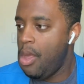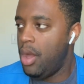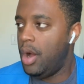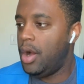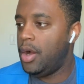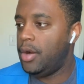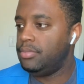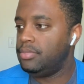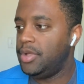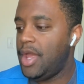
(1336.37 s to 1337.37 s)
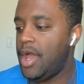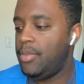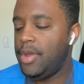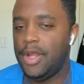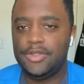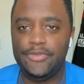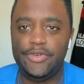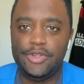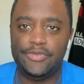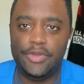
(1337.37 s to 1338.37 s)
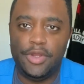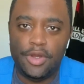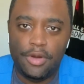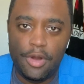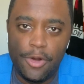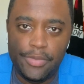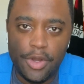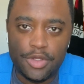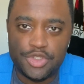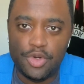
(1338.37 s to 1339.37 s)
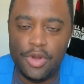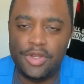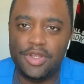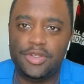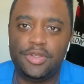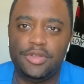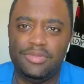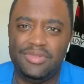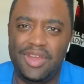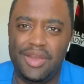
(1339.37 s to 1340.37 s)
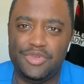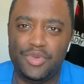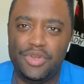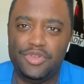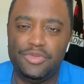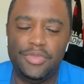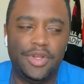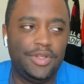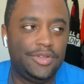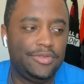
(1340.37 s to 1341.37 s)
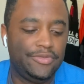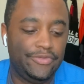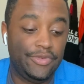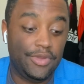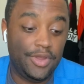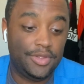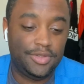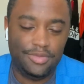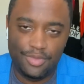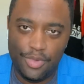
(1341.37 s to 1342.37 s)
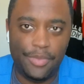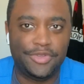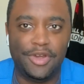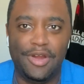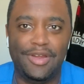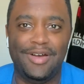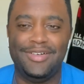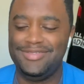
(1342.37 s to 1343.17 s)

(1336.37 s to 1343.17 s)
But yeah, man, that's it for this video. I hope y'all enjoyed this. Damn, 22 minutes for this. I'm sorry, y'all.